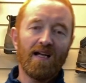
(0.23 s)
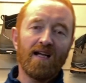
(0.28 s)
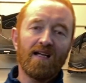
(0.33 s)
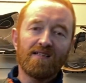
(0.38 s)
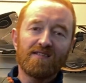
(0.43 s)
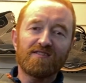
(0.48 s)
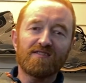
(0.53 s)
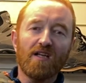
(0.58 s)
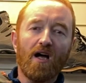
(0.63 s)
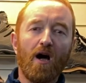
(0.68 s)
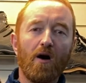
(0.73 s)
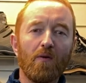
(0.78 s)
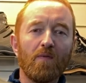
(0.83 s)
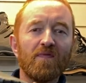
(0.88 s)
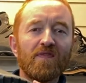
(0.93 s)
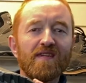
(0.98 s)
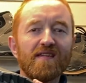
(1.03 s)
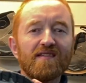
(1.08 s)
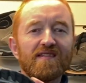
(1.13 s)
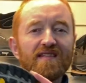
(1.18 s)
So
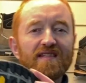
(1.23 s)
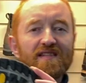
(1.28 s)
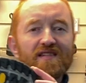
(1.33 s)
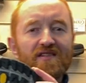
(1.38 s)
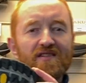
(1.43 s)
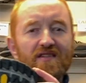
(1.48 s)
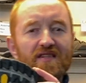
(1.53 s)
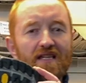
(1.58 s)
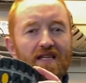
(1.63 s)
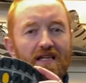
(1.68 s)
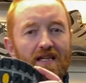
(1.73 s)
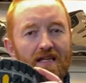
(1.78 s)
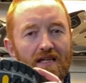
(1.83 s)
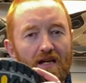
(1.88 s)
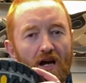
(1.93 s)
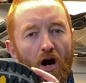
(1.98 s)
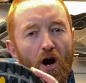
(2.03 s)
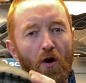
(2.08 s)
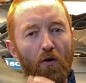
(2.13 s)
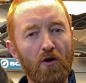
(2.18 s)
this is the
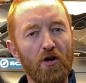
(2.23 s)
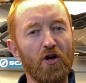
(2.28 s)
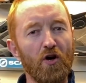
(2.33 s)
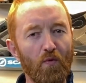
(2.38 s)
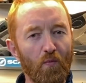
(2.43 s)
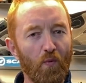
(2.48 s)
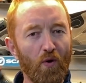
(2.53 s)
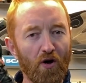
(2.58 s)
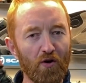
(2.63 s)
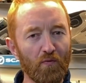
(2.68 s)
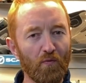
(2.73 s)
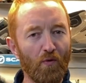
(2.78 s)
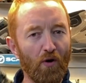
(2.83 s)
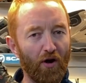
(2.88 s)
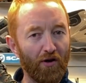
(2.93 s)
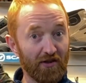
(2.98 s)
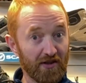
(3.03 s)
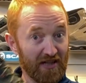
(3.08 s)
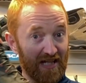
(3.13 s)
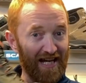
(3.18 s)
HOKA One
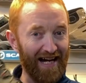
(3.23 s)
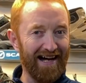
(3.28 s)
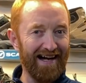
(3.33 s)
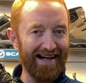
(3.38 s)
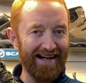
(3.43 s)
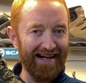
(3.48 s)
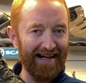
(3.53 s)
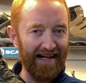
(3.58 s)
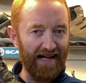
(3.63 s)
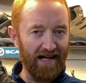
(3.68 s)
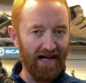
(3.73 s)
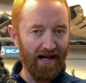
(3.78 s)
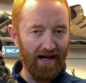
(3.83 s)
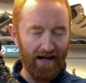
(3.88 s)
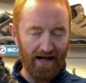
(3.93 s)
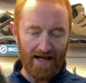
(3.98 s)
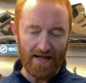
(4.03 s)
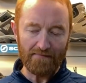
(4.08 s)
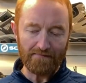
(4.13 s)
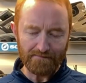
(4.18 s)
One
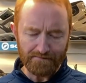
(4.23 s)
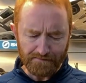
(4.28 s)
Kaha,